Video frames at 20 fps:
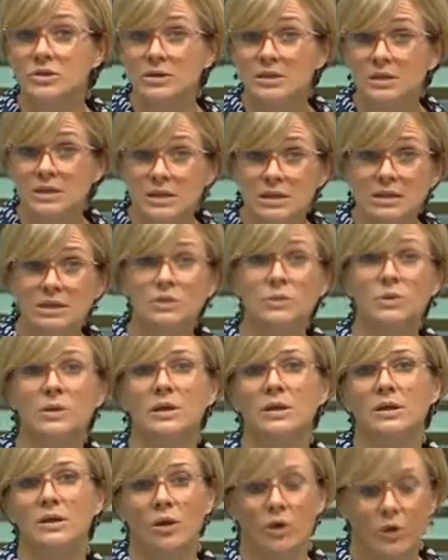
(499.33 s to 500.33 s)

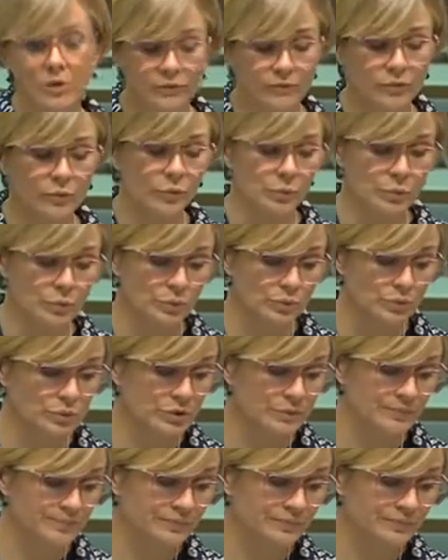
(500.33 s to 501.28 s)
continually overruled.